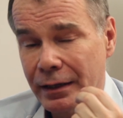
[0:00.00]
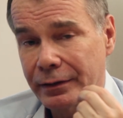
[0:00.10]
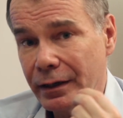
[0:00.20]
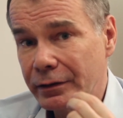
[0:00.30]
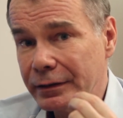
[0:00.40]

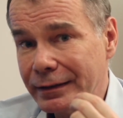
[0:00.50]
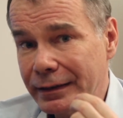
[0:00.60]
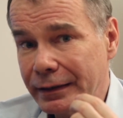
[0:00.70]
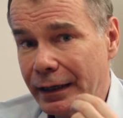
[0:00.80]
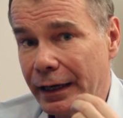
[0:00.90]
The other
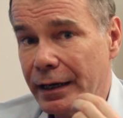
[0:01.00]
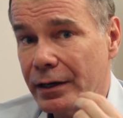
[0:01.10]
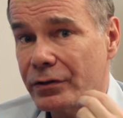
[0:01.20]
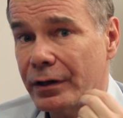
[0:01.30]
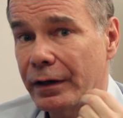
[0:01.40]
thing
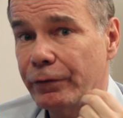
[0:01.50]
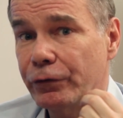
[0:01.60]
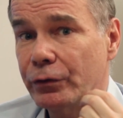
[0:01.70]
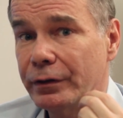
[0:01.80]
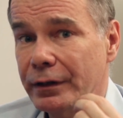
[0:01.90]
is, if
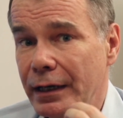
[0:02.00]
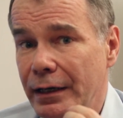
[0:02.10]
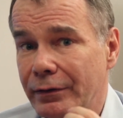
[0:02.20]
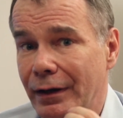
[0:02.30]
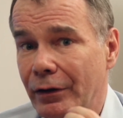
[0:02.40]
you
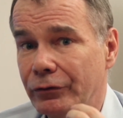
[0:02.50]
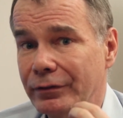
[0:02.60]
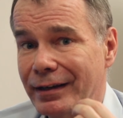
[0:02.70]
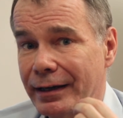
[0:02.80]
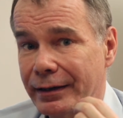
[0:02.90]
need to
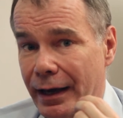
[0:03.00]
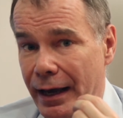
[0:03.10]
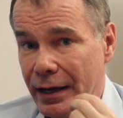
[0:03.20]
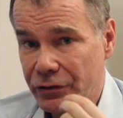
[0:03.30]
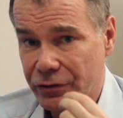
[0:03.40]
take
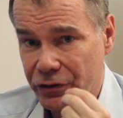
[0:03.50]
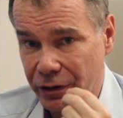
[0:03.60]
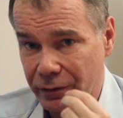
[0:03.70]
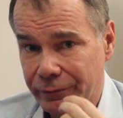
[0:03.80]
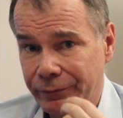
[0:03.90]
estrogen,